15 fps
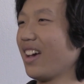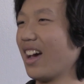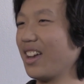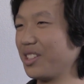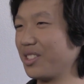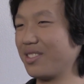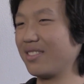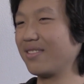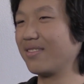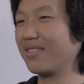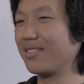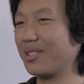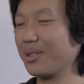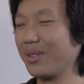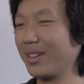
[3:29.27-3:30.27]
and just
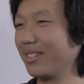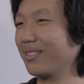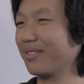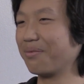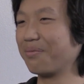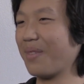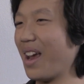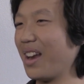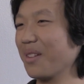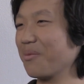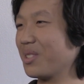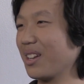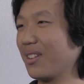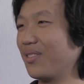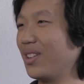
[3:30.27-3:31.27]
doing random
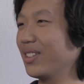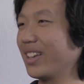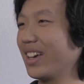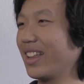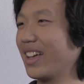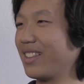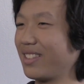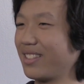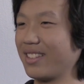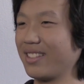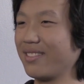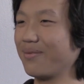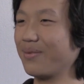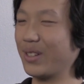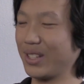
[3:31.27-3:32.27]
stuff all day that
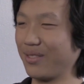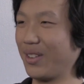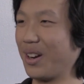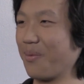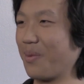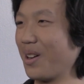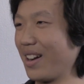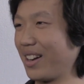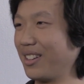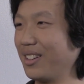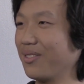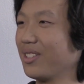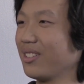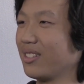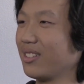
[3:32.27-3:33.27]
wasn't very
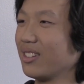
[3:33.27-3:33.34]
productive.